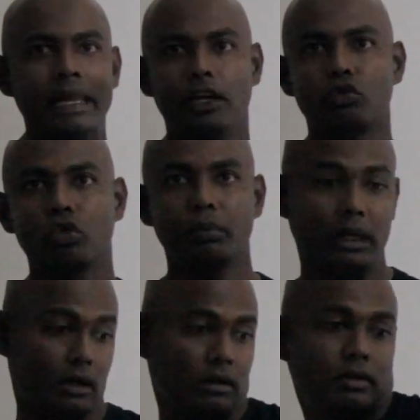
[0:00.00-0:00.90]
In
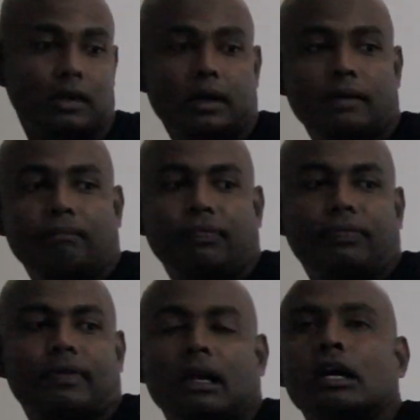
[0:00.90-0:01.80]
swimming,
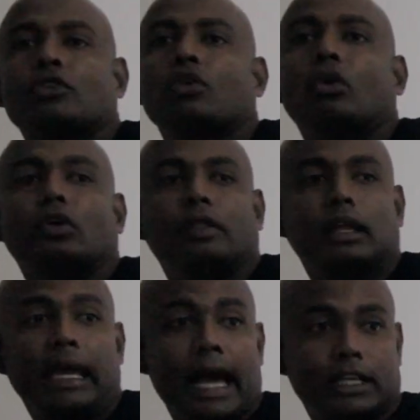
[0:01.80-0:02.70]
so
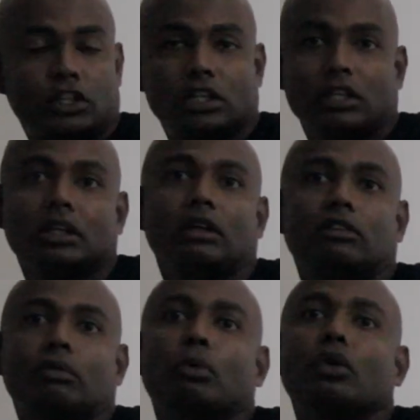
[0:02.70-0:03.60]
the catch
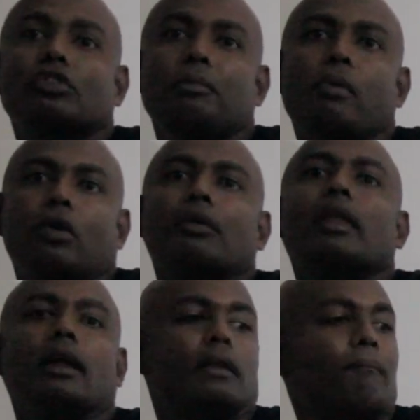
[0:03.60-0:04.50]
is the most important
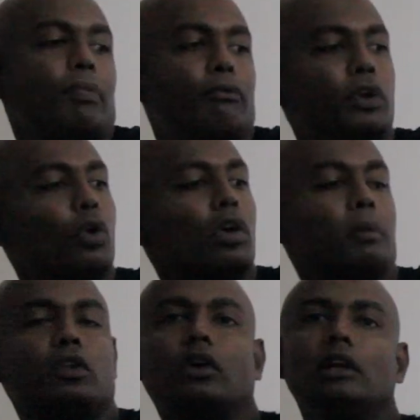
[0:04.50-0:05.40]
thing. We talk
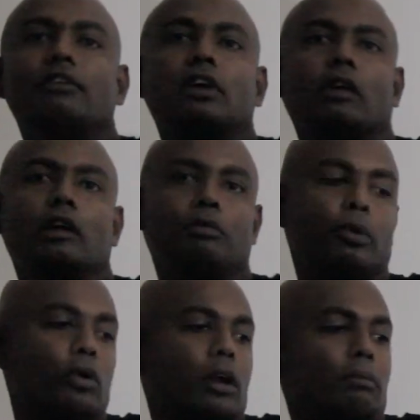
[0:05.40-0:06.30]
about the early vertical
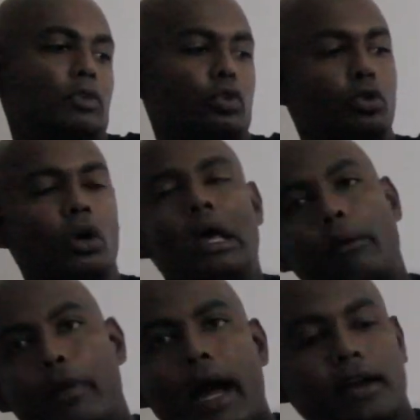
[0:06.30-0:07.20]
forearm. So
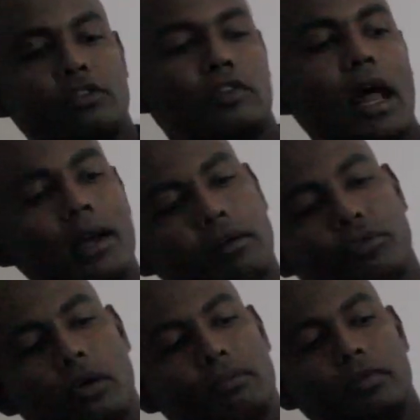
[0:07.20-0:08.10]
where it's starting
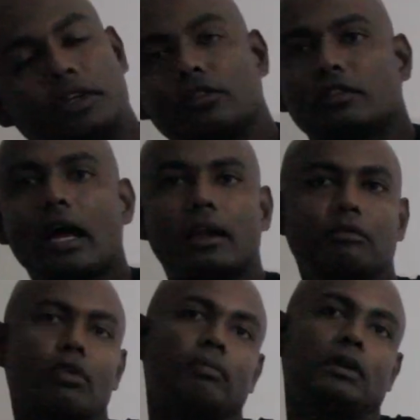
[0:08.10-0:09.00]
from? It's starting
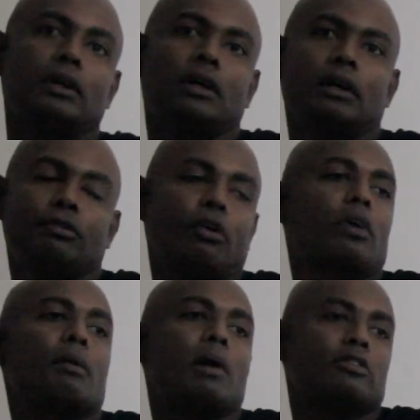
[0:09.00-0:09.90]
from the
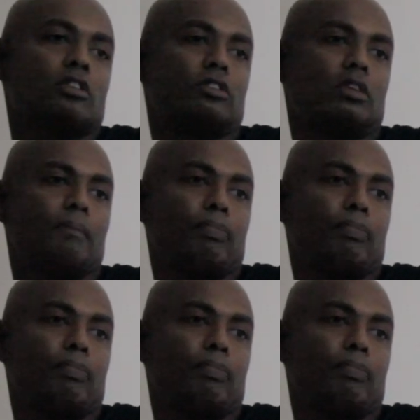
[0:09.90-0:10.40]
forearm muscles.